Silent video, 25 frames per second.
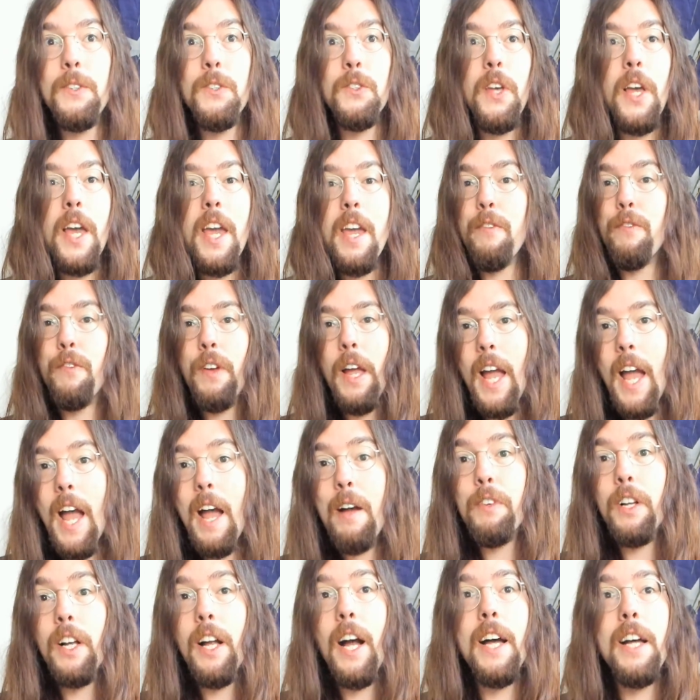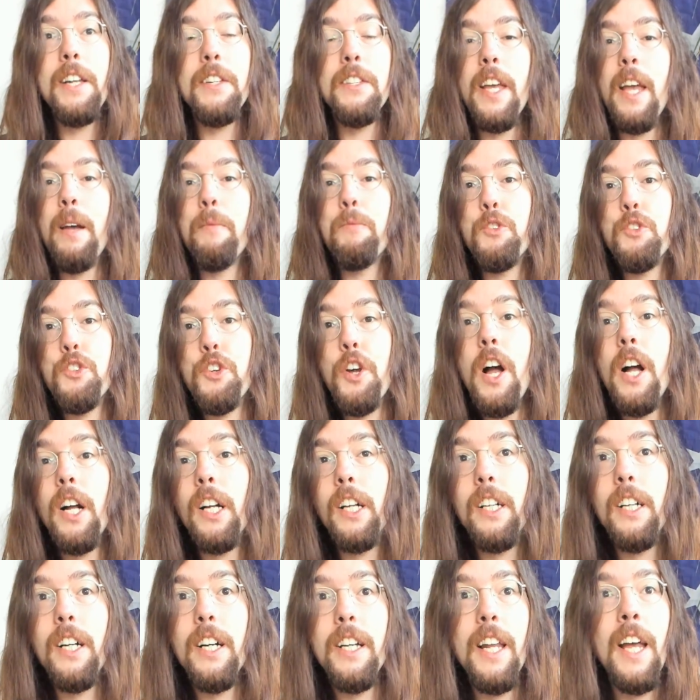safe, have a goddamn
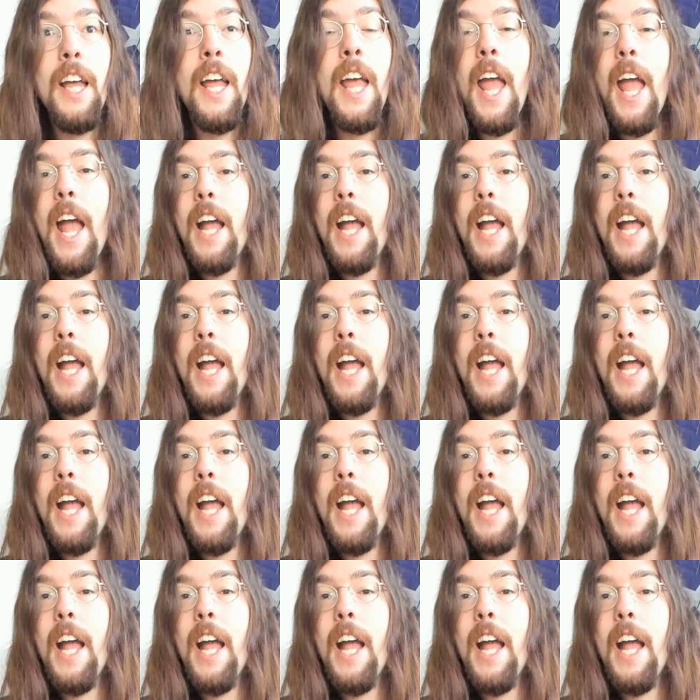shotgun,